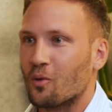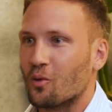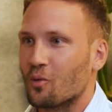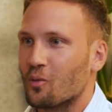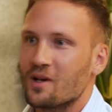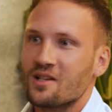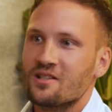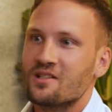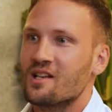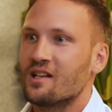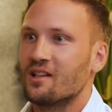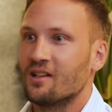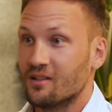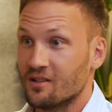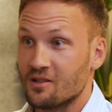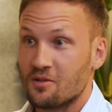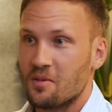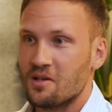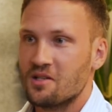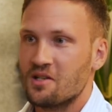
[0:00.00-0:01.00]
Or where's that,
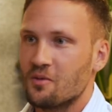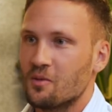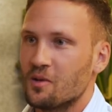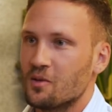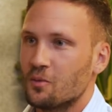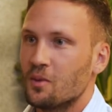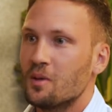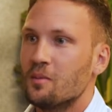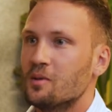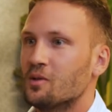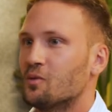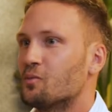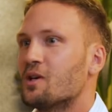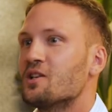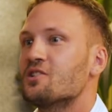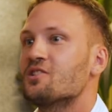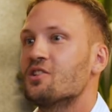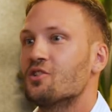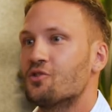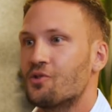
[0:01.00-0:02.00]
especially with women,
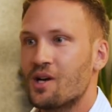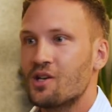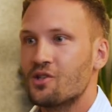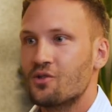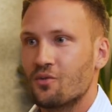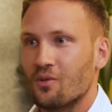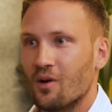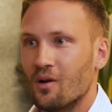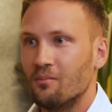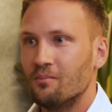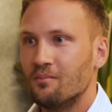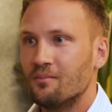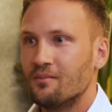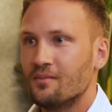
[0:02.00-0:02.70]
where's the dress from?